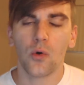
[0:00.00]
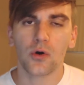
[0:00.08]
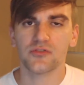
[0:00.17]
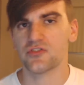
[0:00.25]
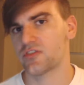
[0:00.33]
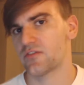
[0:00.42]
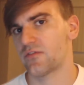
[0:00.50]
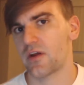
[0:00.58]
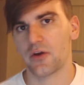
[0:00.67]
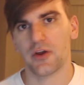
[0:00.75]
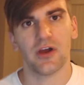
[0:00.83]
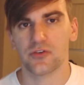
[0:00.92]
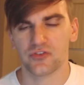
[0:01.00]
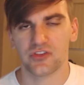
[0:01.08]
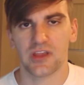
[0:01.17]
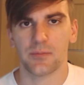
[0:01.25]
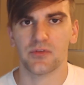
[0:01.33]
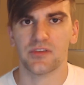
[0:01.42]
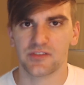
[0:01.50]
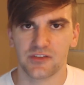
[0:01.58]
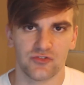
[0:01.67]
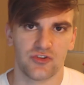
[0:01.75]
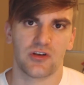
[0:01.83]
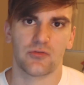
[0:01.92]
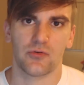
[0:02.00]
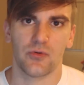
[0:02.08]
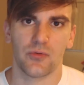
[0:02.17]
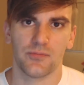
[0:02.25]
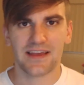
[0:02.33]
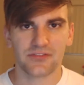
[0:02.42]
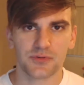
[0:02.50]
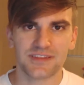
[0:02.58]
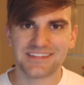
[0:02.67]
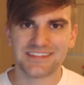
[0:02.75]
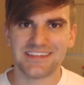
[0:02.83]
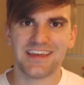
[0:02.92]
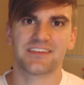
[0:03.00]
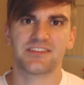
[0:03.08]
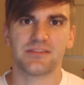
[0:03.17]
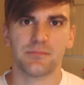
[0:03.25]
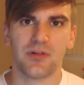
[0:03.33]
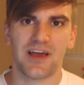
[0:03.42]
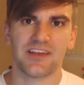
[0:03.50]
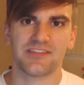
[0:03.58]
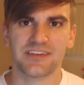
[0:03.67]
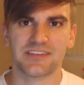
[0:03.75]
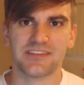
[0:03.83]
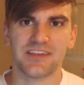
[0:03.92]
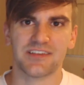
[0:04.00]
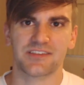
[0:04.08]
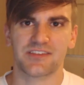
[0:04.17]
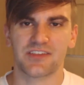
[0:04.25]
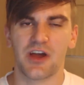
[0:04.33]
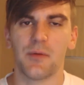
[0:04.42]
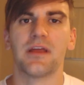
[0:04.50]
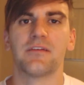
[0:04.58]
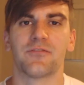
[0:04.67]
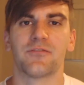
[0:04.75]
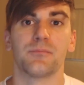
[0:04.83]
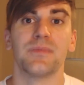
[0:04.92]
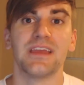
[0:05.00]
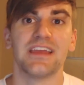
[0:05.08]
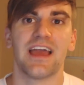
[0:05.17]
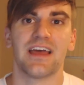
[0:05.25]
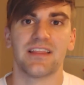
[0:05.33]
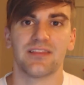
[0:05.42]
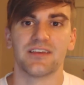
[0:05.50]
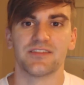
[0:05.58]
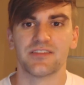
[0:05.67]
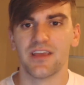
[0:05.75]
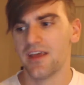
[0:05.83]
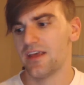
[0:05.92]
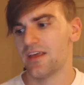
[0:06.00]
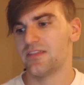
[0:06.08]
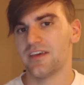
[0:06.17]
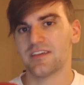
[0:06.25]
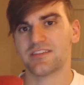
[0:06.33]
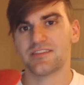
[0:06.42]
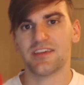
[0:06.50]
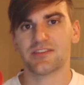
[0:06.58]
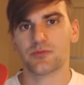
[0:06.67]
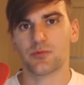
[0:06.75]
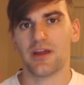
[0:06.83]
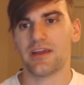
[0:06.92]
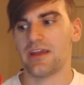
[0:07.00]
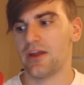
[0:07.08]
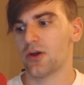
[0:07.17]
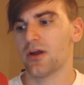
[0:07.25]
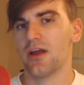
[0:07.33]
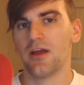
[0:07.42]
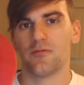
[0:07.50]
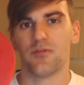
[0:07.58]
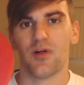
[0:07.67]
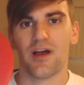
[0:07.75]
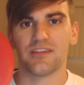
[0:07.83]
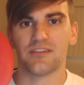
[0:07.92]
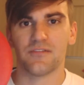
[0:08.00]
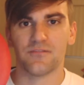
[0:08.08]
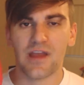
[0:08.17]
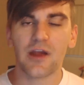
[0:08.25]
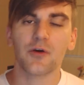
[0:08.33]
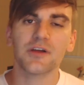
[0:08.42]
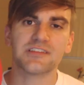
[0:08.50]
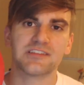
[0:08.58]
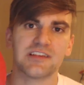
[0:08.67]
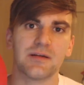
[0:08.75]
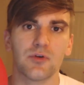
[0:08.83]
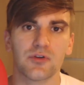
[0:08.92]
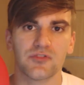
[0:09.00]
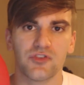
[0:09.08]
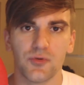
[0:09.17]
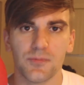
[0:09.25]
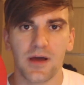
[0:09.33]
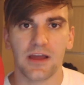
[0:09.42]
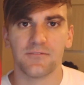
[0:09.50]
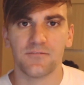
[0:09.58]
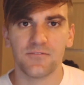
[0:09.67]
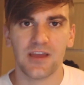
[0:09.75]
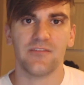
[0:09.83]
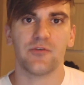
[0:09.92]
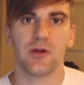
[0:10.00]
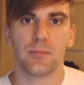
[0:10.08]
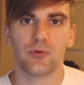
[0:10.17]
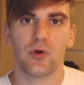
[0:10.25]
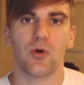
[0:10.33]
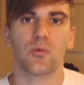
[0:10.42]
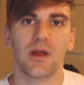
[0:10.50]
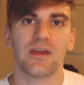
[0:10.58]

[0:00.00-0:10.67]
or just a very understable disc in general. And that's where these DX plastic discs come in for me, at least. This disc right here flies very similar to my favorite Pro